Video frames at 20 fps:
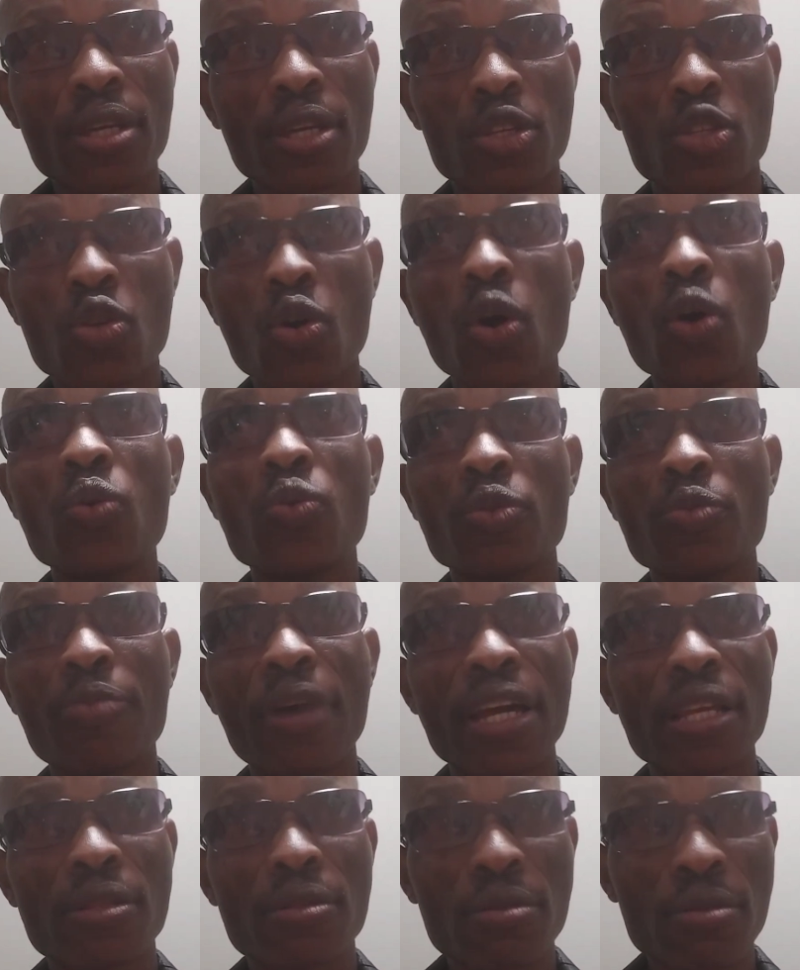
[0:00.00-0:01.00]
is owned
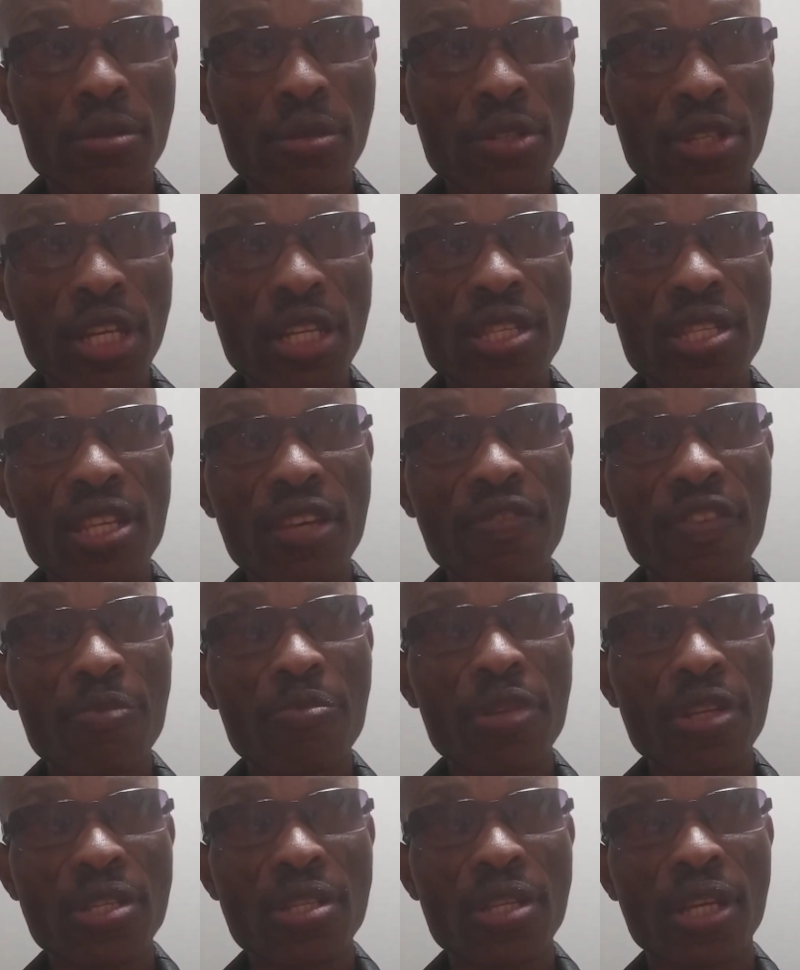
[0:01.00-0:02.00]
by just
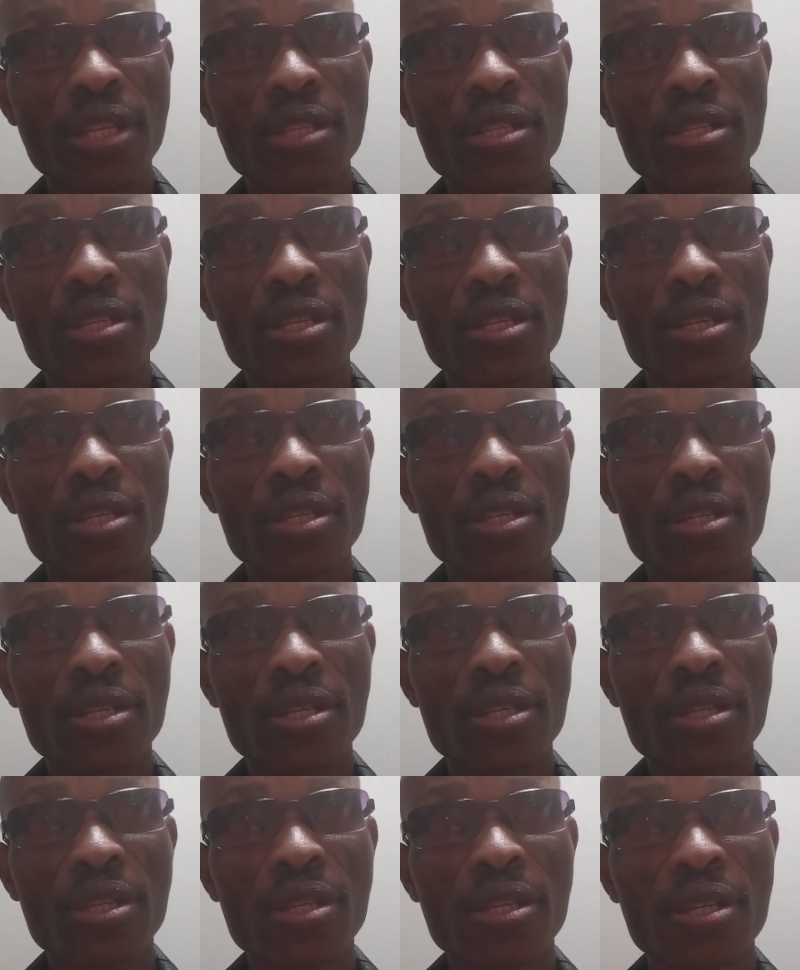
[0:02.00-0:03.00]
7%.
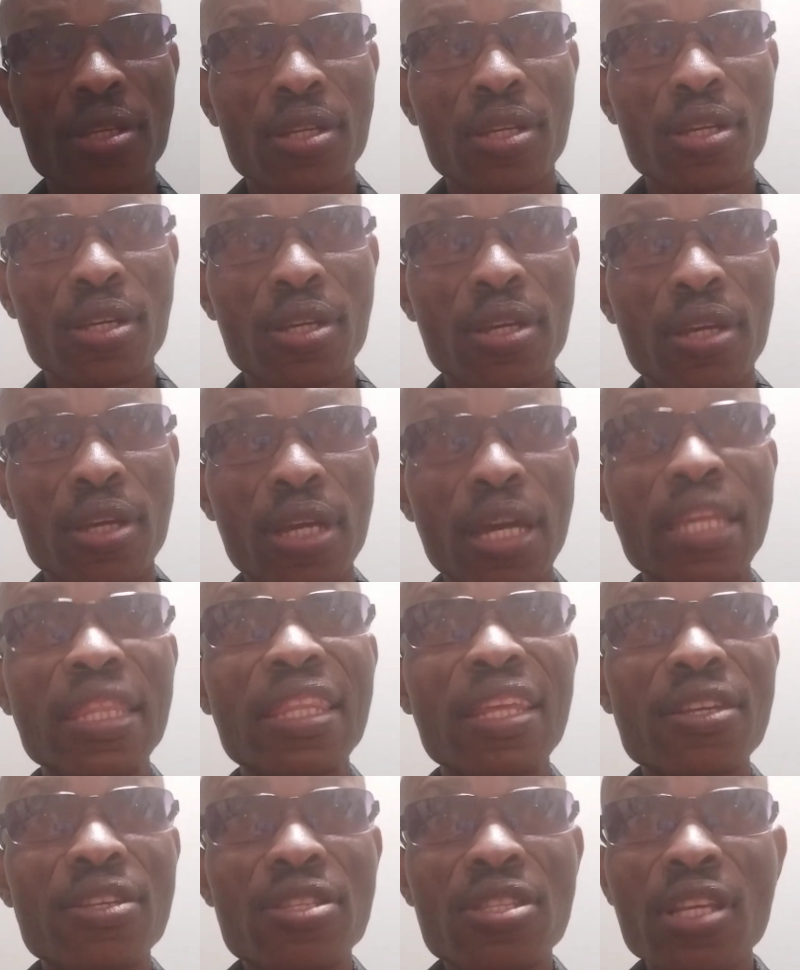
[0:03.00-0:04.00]

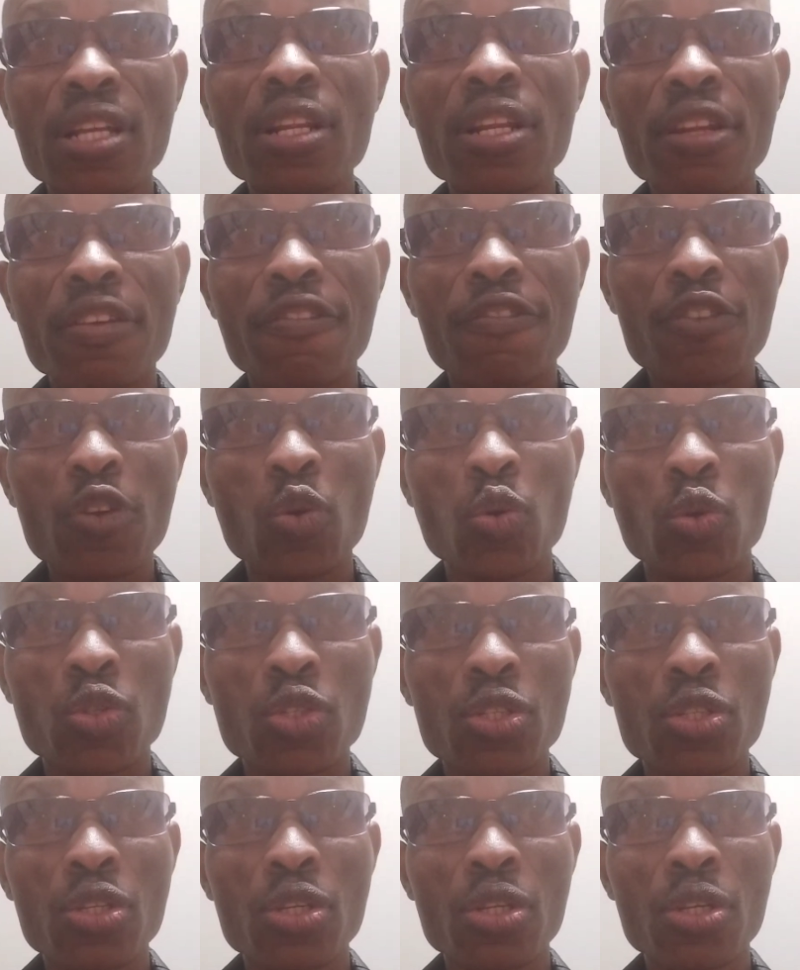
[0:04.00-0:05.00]
And they still
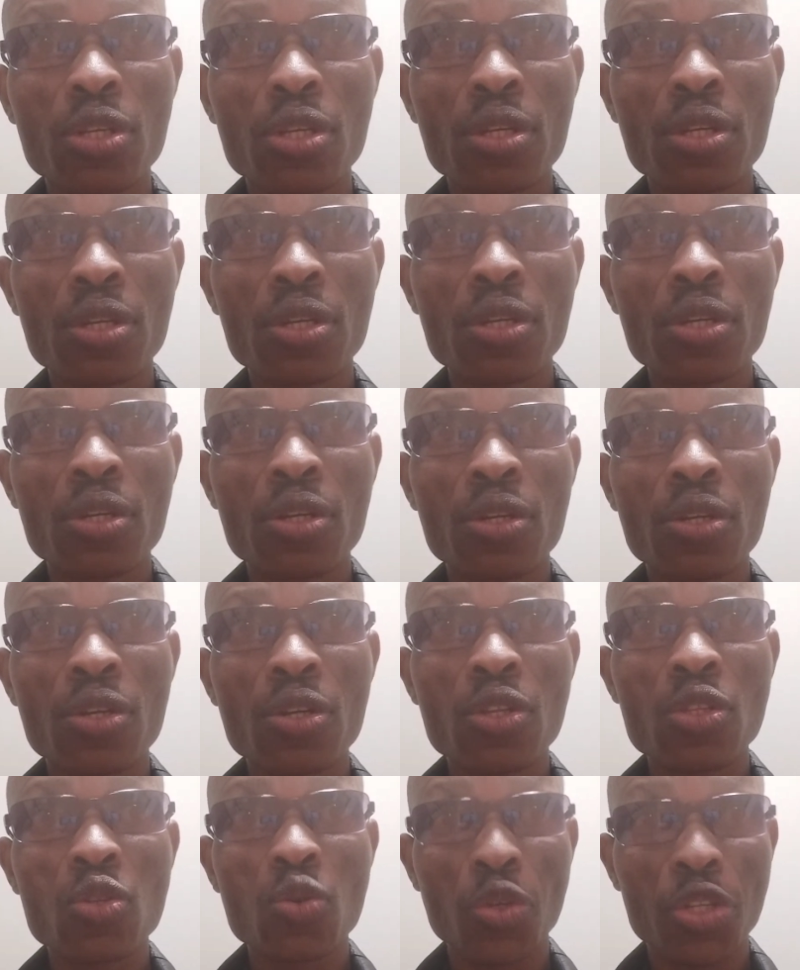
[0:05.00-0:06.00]
refuse
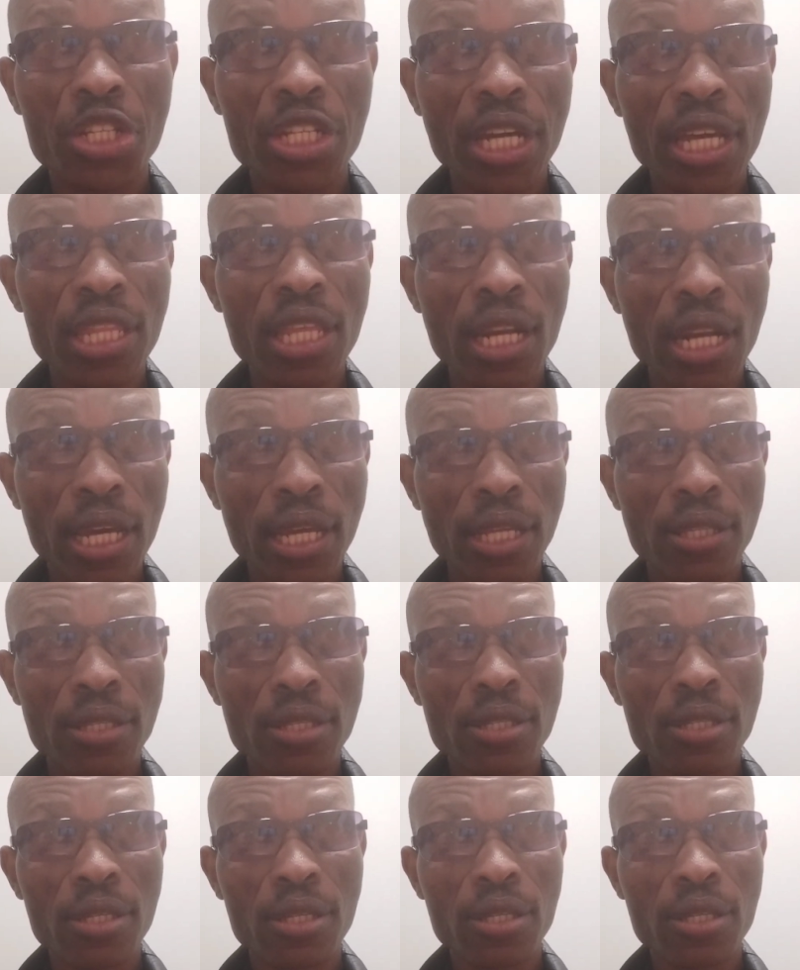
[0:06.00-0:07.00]
to share the
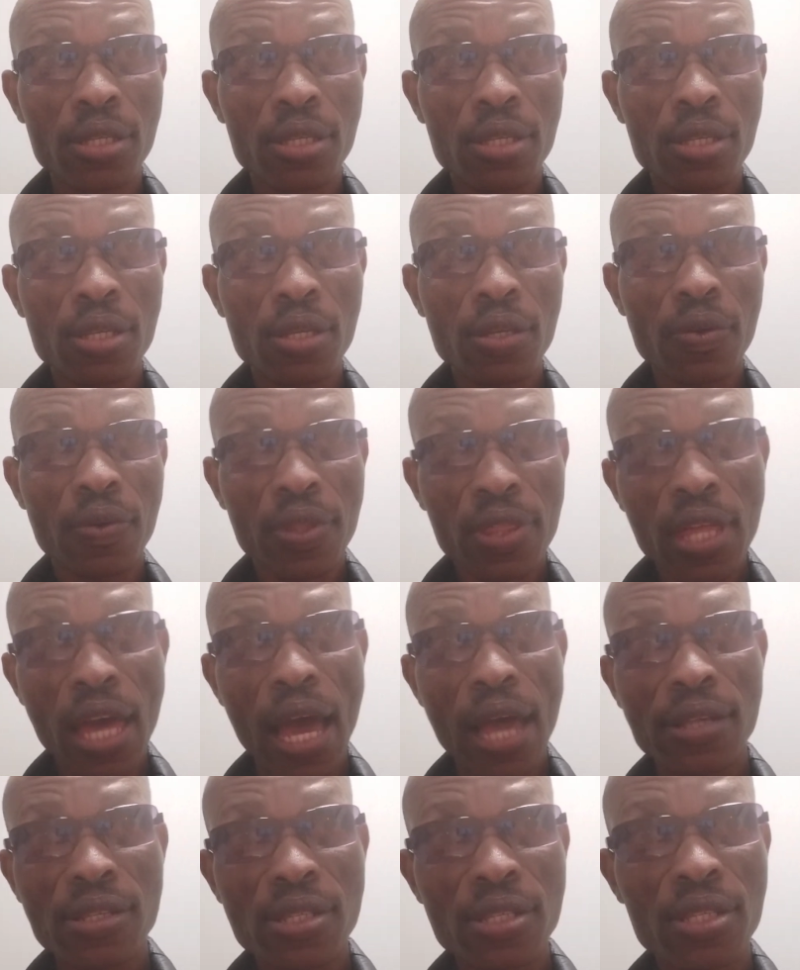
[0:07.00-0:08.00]
land with
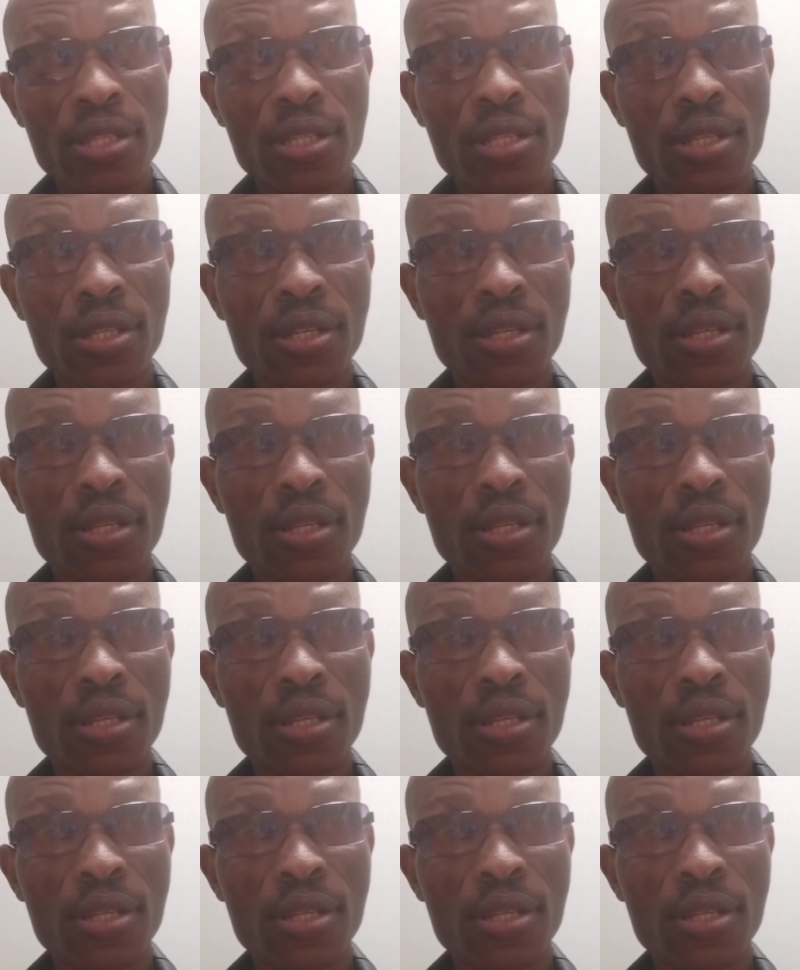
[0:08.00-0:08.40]
us.